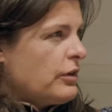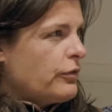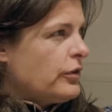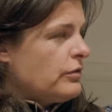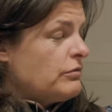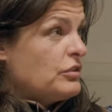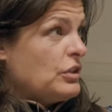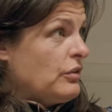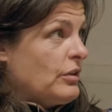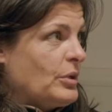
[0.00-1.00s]
DEFRA,
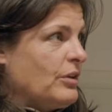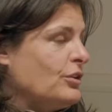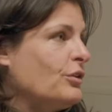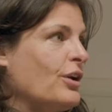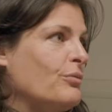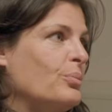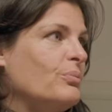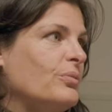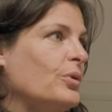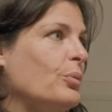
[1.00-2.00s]
do you, I mean, you can't
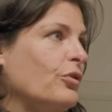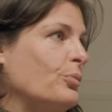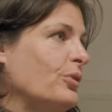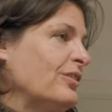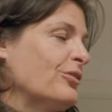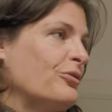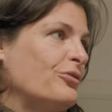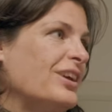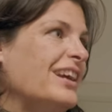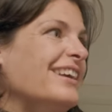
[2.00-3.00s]
possibly sort
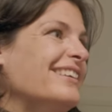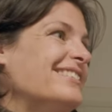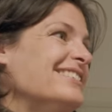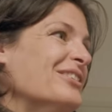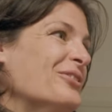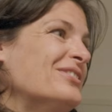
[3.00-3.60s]
of, you